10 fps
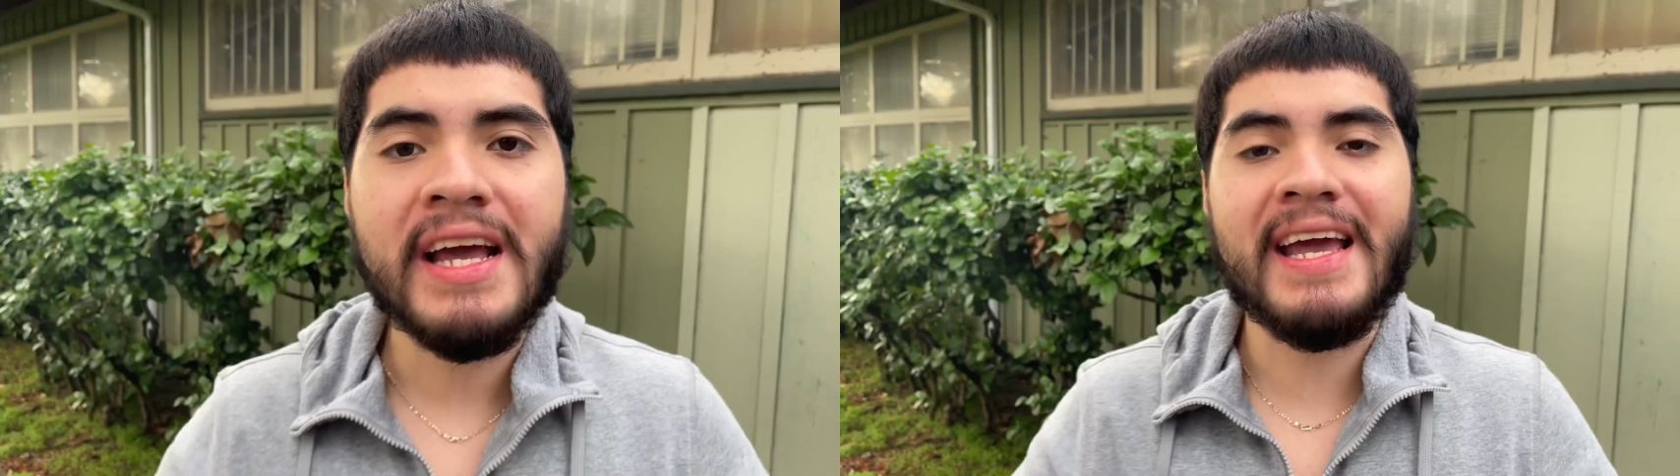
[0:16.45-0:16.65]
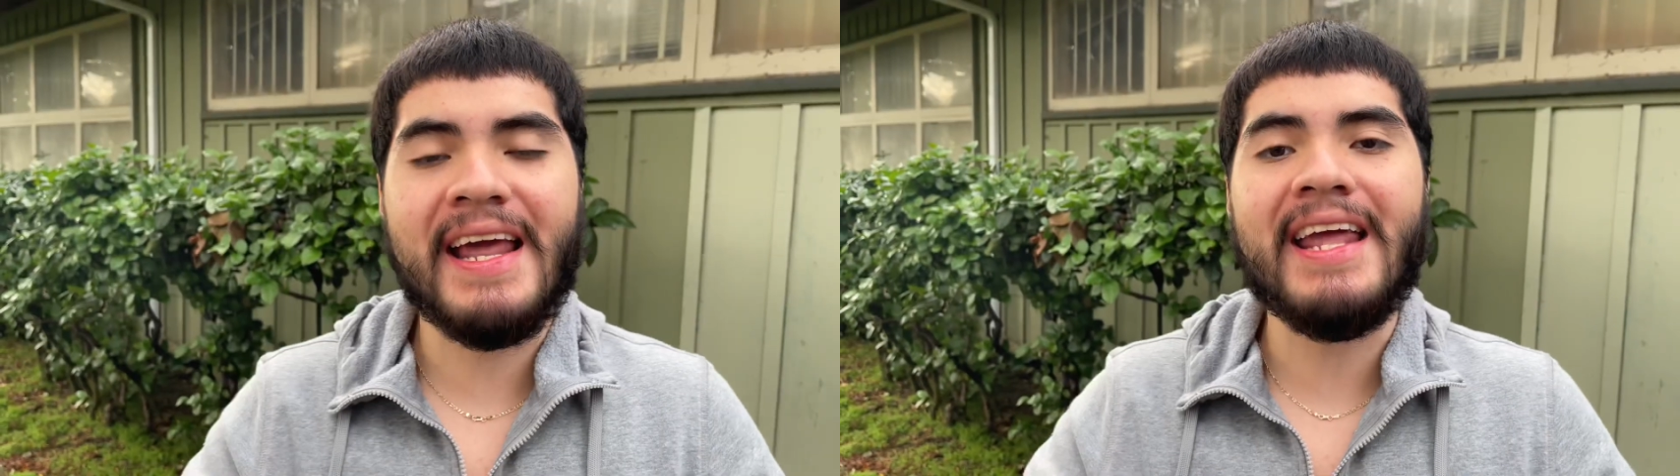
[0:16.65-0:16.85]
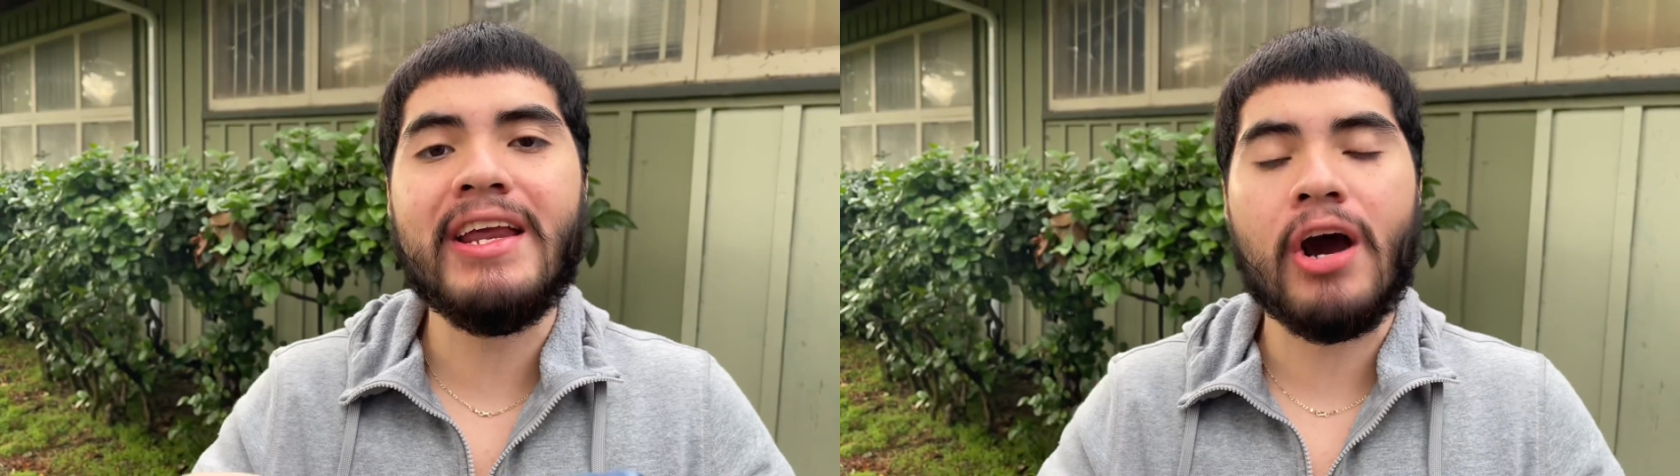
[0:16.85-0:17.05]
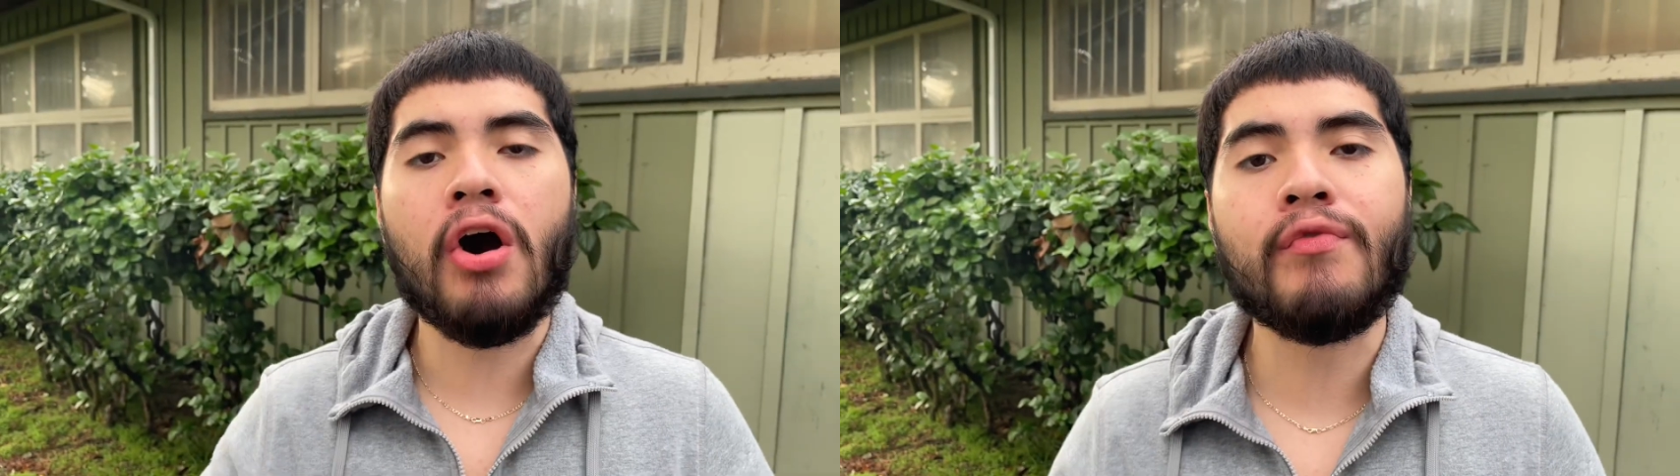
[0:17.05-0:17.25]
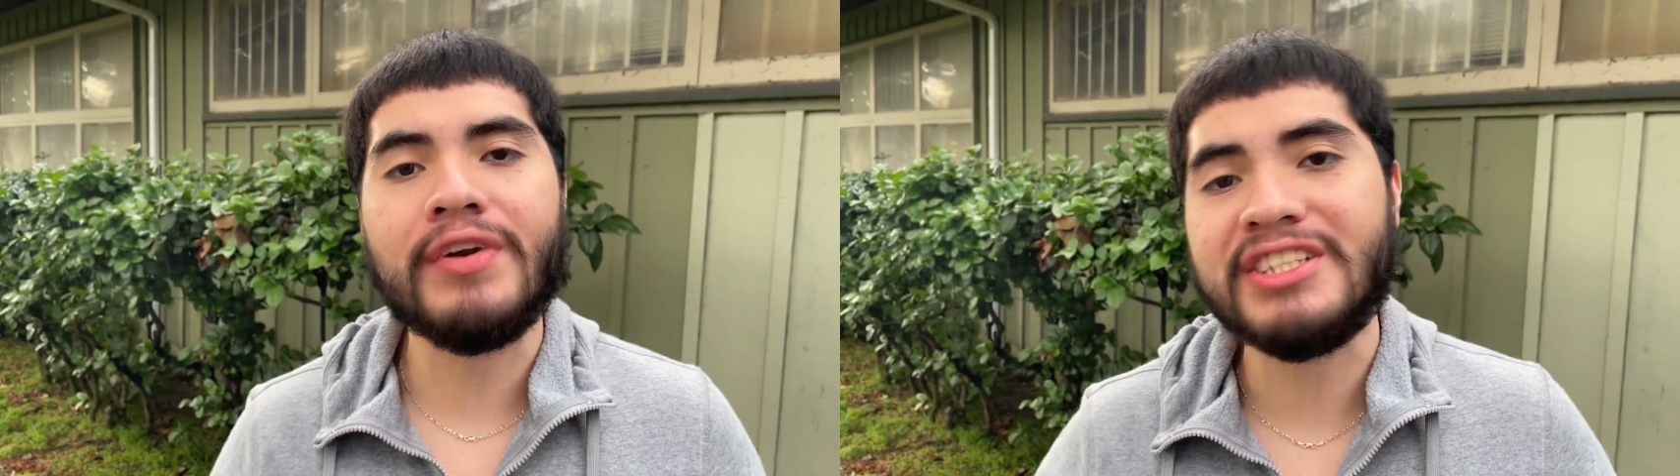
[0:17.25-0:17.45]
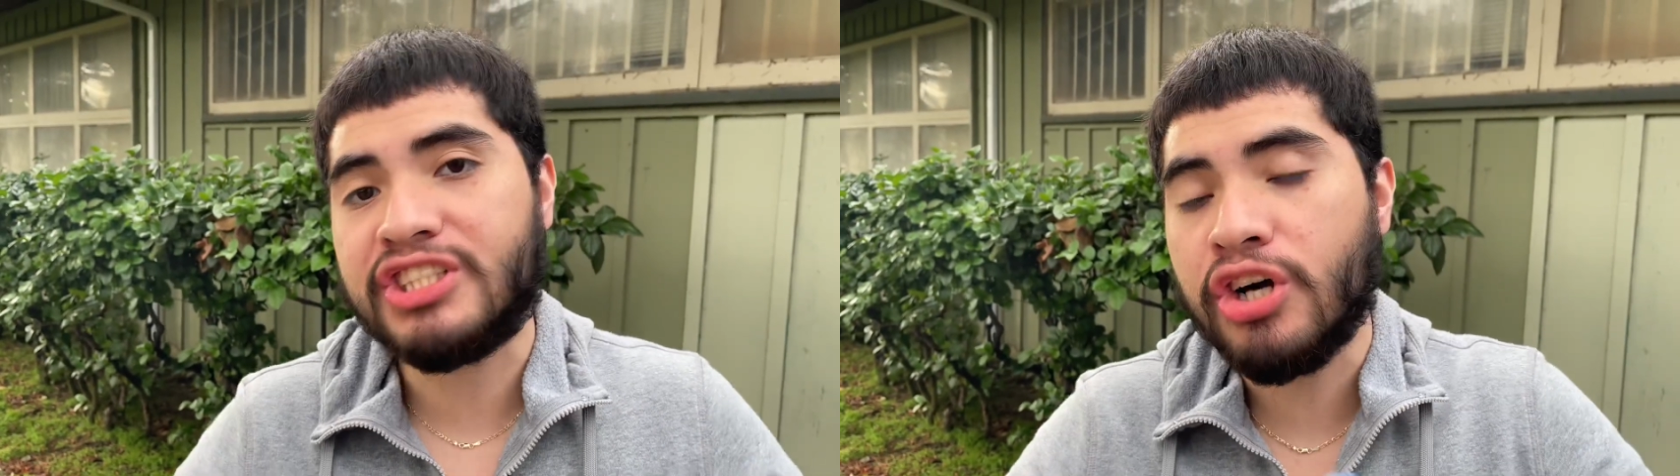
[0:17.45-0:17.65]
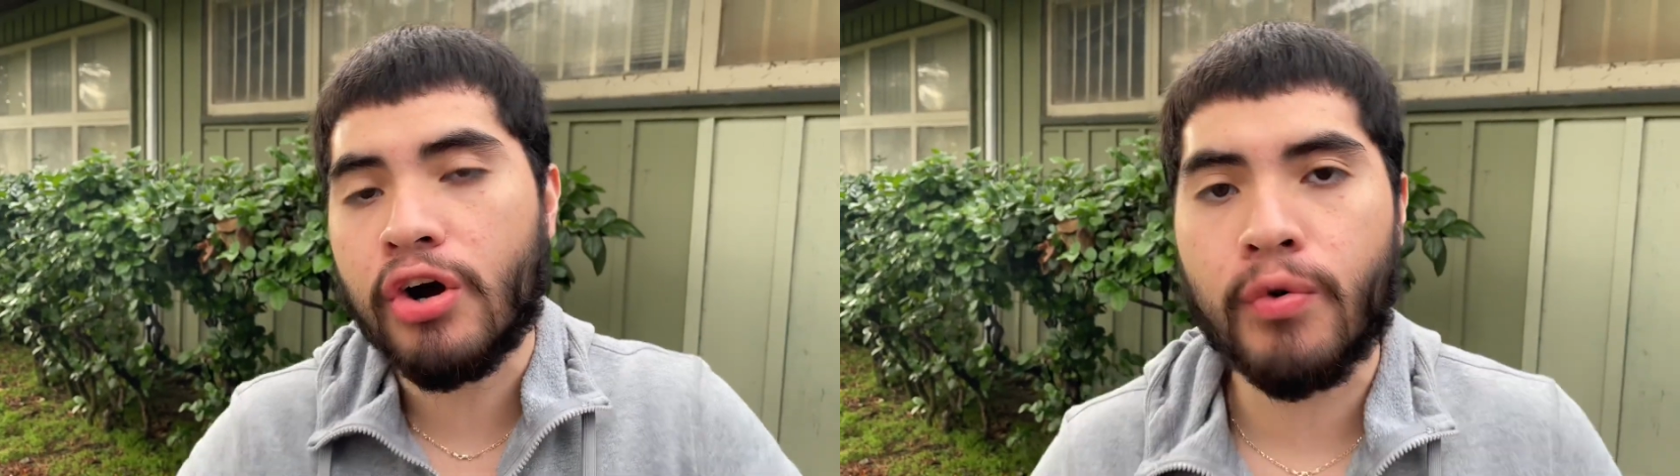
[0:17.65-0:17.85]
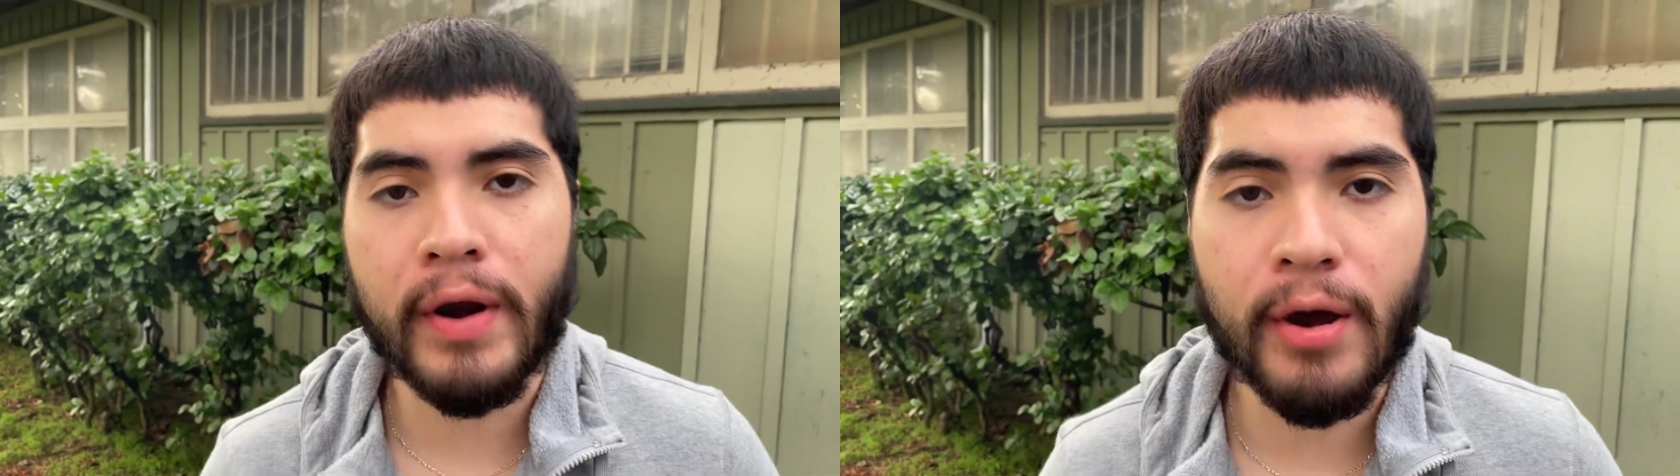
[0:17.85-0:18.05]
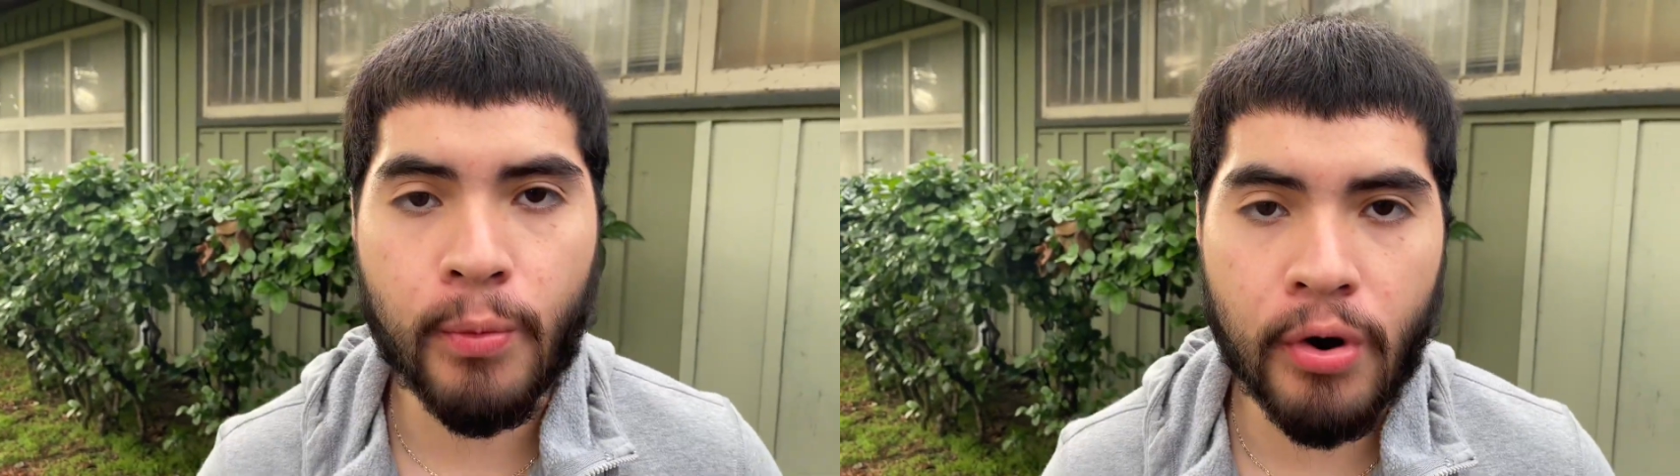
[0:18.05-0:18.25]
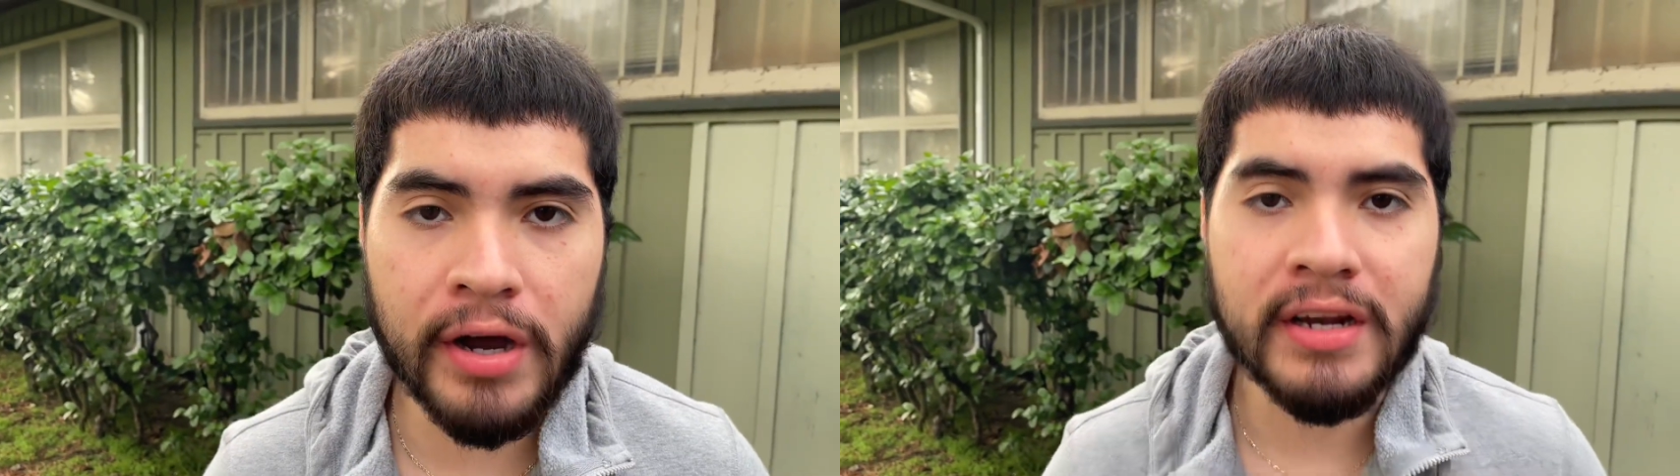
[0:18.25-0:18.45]
and Eddie Alvarez took
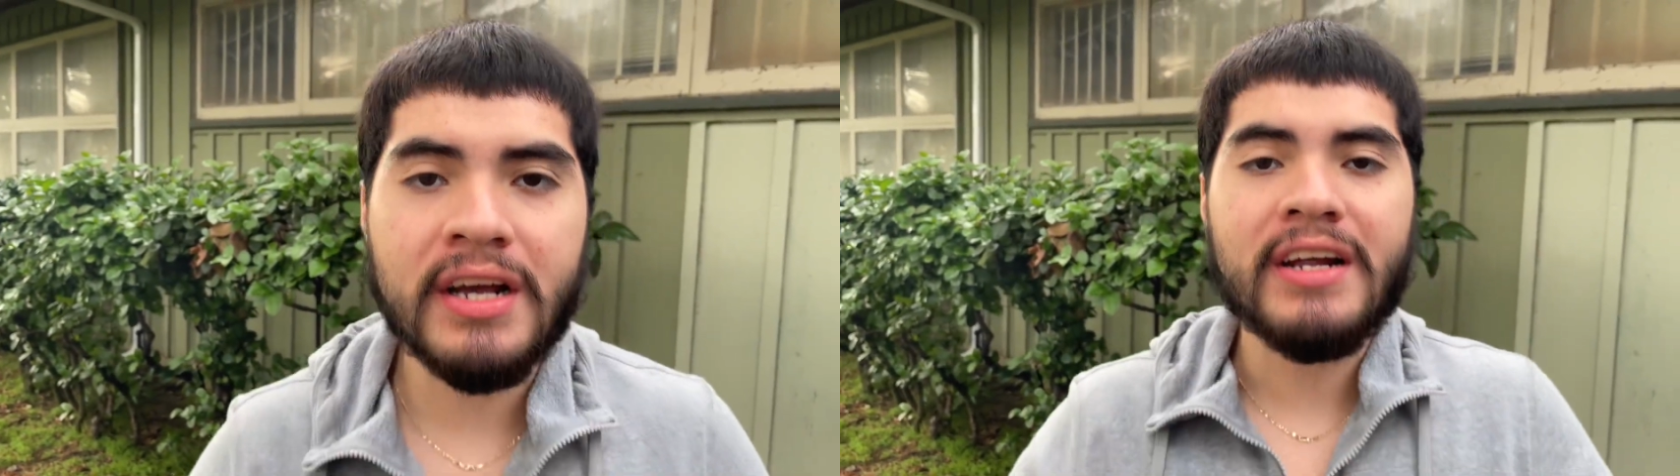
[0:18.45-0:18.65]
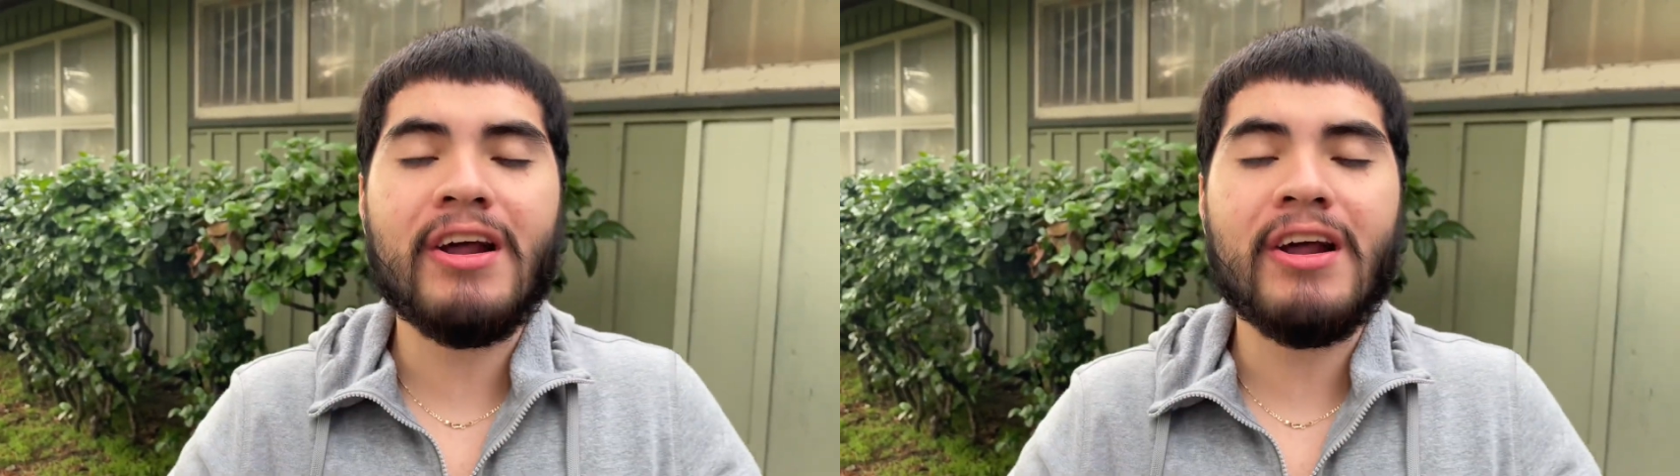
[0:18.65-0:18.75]
round one.